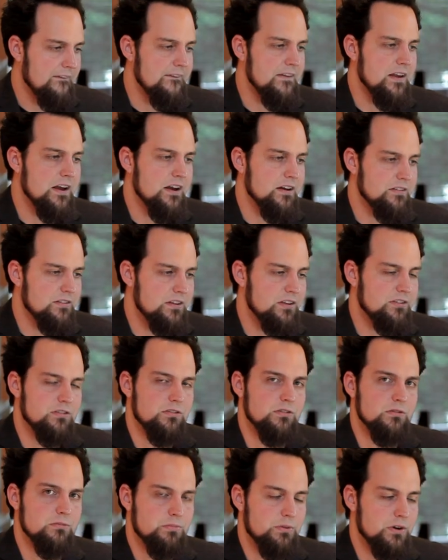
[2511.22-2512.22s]
Yeah, these
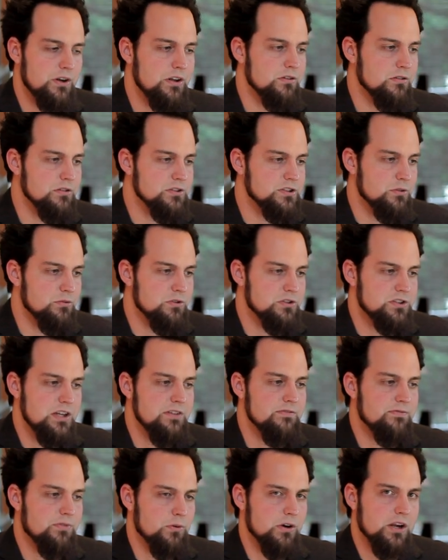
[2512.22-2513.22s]
are pretty cool. So we're
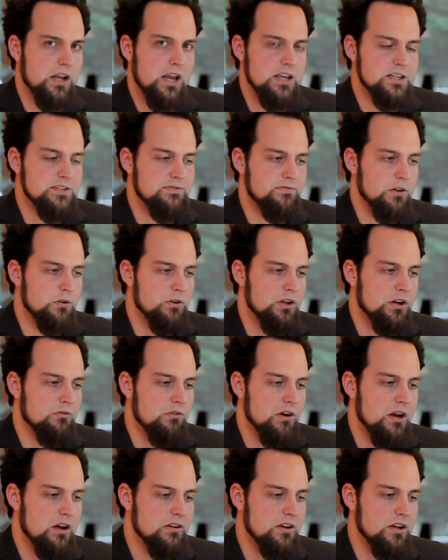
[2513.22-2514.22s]
seeing 4Ks floating
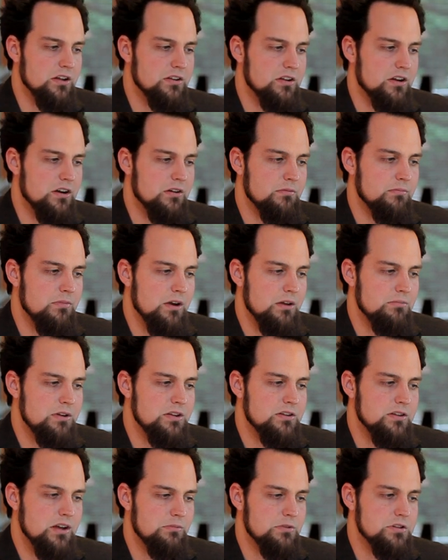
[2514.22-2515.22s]
around out there. Might be
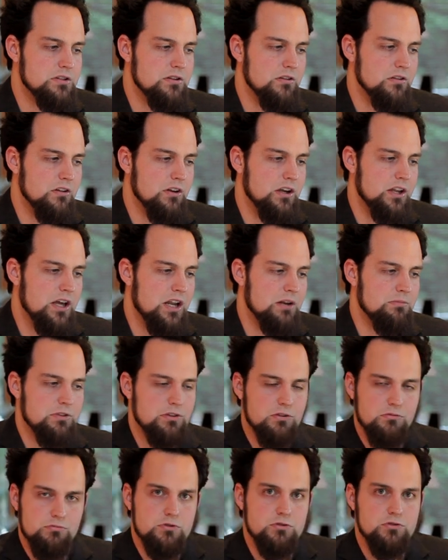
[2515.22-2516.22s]
time to start looking at them, and
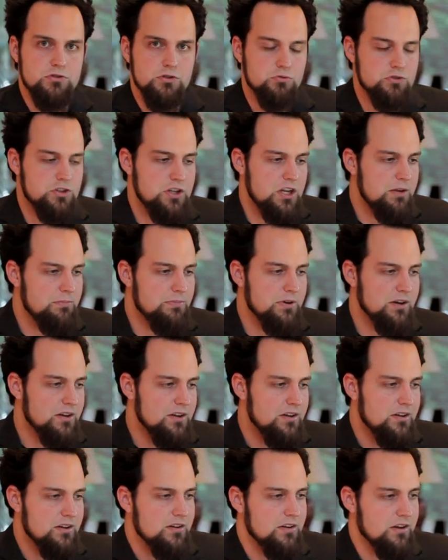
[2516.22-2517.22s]
they're they're so cheap.
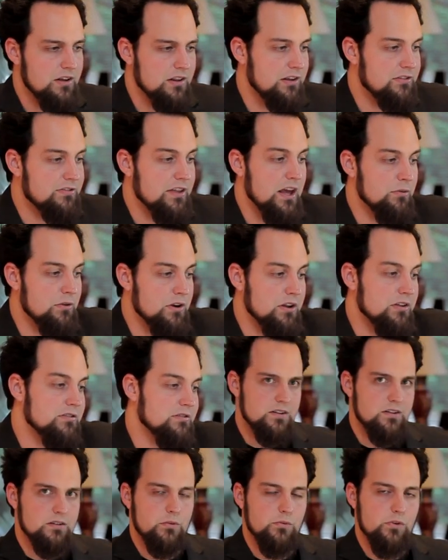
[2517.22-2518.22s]
At least that one is.
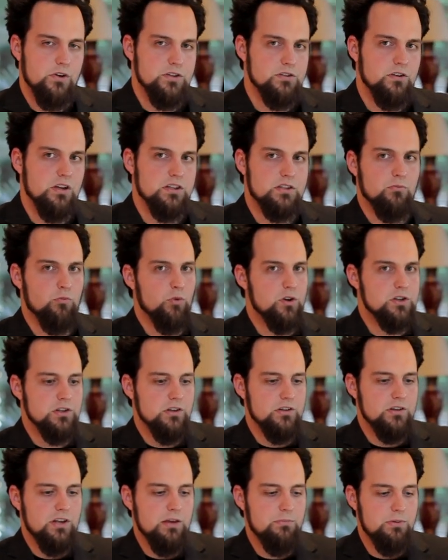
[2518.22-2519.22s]
We've also got some
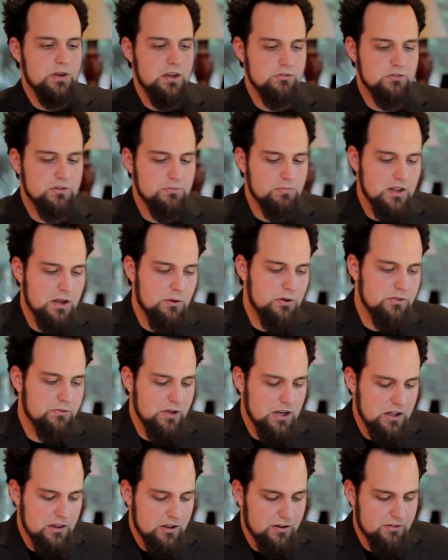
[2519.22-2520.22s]
Richland APUs to play with. We've
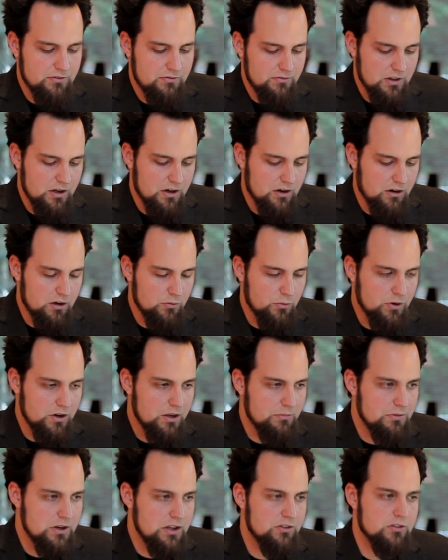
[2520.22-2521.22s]
got a lot of a lot of hardware
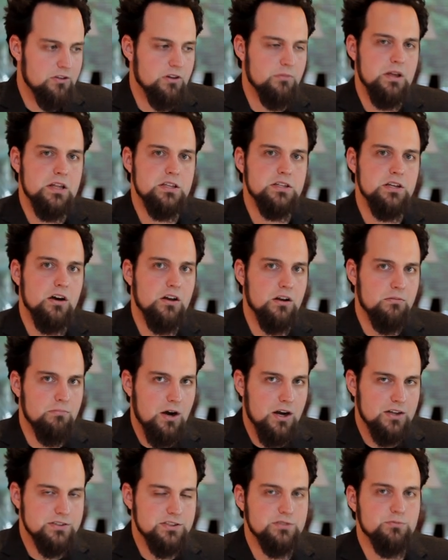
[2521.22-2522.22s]
coming in. There's going to be a ton of
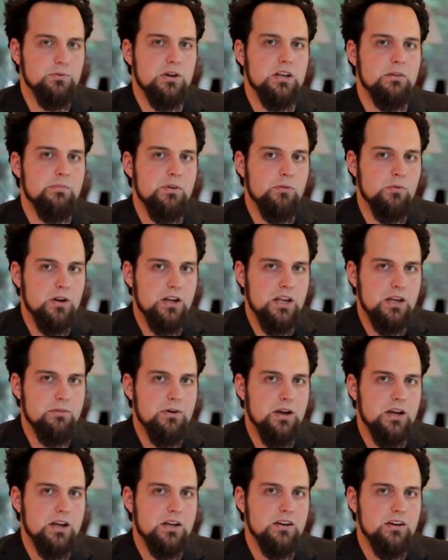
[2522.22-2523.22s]
boxes waiting on me when I get
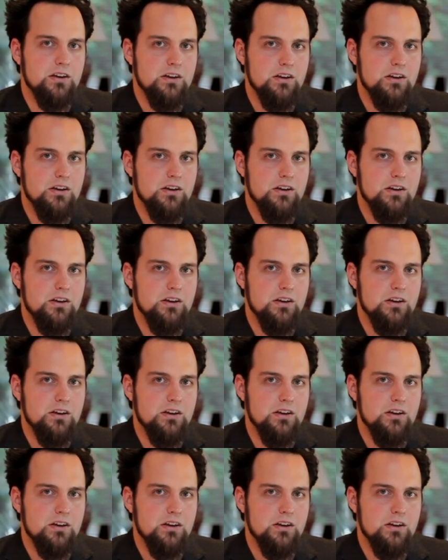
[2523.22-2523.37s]
back.